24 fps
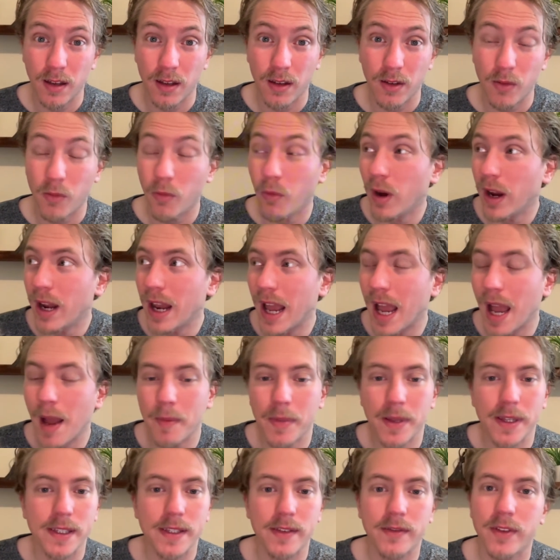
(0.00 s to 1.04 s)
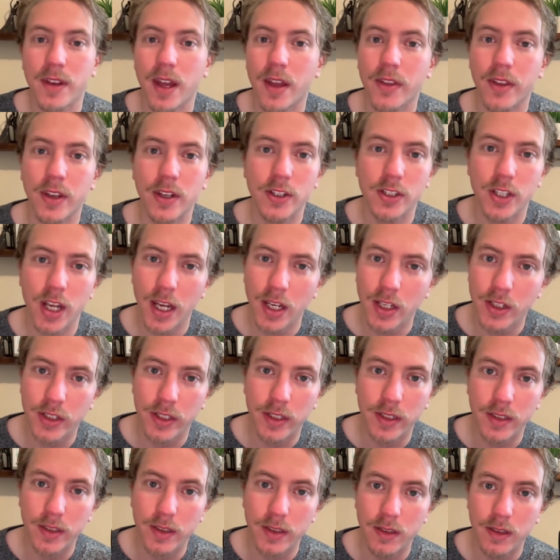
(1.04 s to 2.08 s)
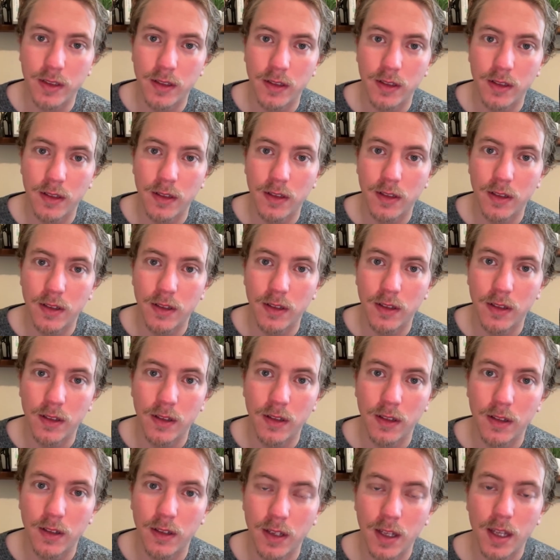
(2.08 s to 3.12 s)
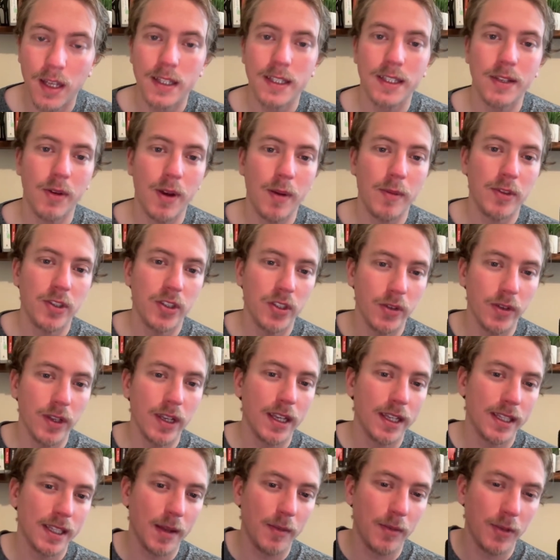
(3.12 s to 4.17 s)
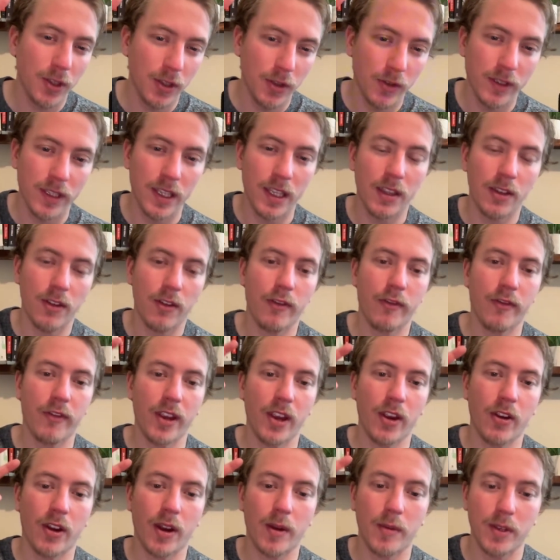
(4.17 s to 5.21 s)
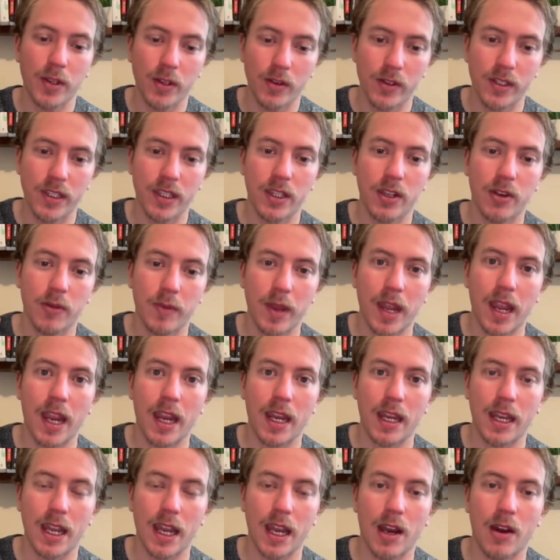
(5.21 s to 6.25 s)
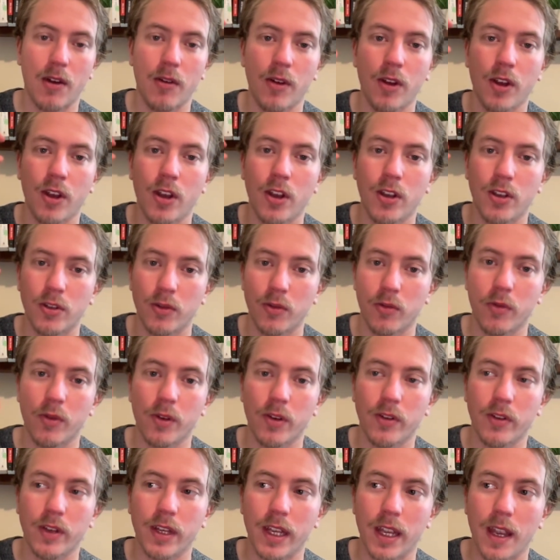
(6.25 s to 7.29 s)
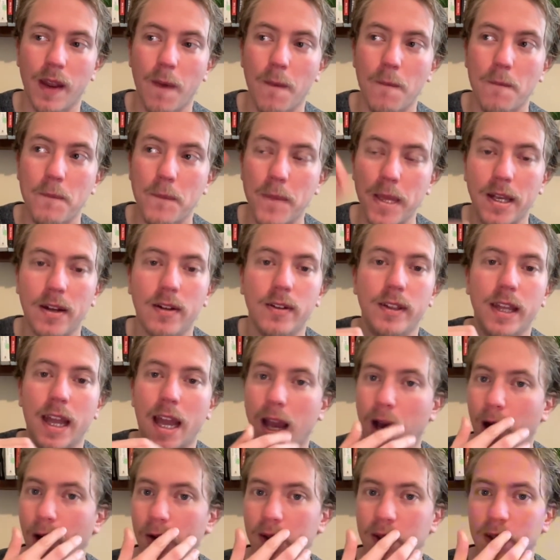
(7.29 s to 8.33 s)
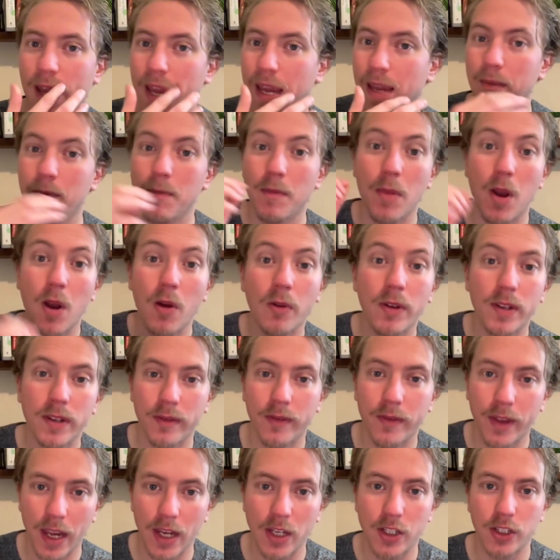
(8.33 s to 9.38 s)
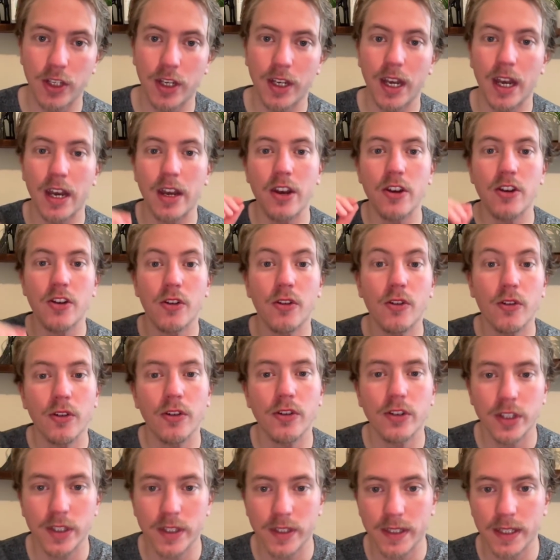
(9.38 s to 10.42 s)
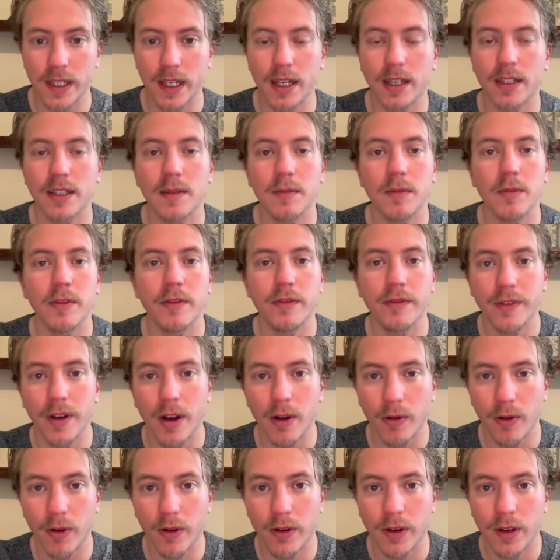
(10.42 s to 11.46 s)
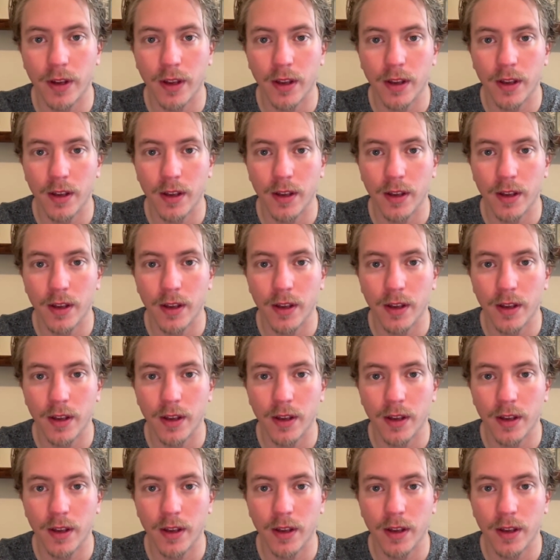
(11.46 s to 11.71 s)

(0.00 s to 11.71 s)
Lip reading: What happens if nothing changes? See, what I'm doing is I'm using their fear and I'm using their pain now to really build out a motivation and an urgency to move forward.